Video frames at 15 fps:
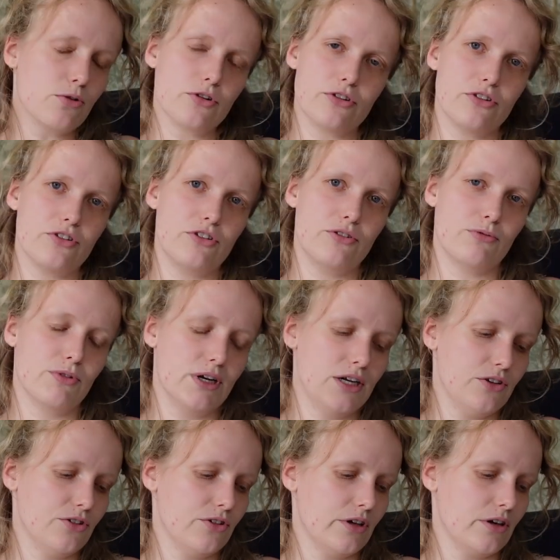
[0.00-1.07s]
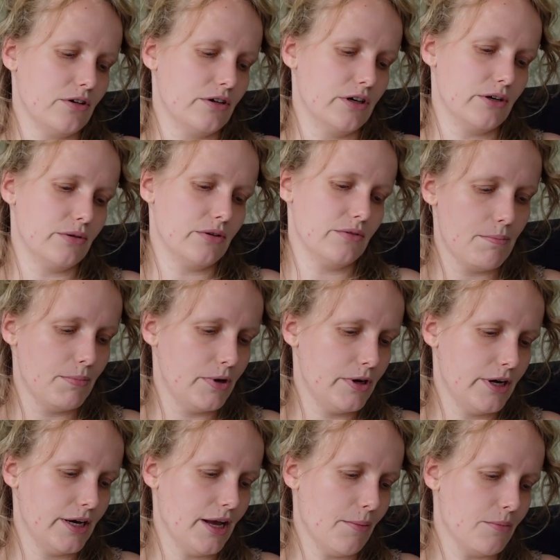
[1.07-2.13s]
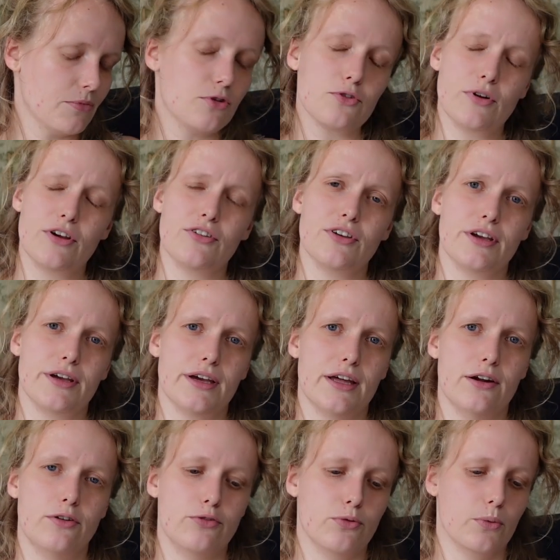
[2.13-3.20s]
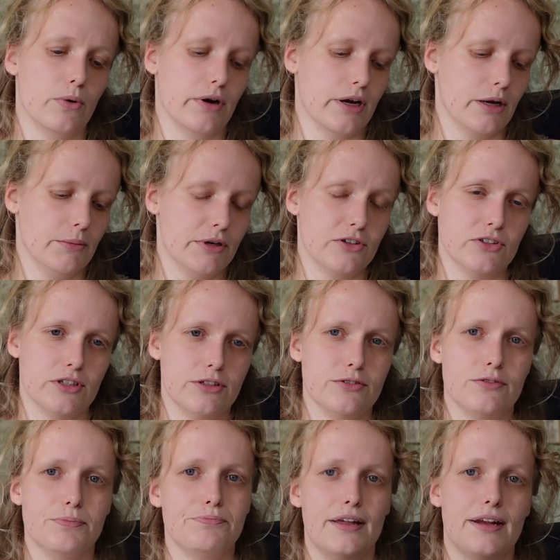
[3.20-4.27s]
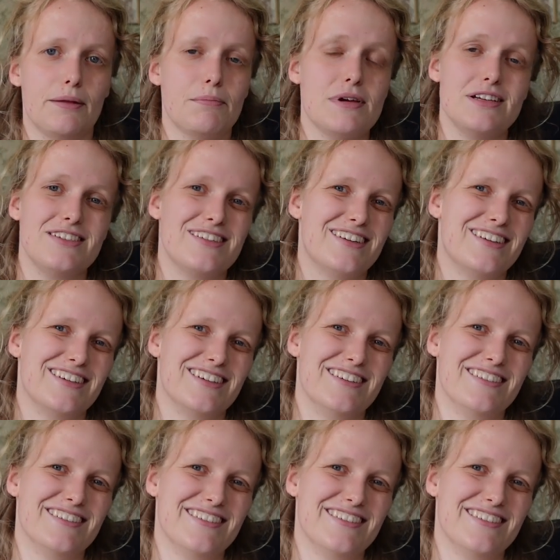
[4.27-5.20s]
corsets, it really isn't that hard, but I am stressing and overworking myself, and that makes it harder.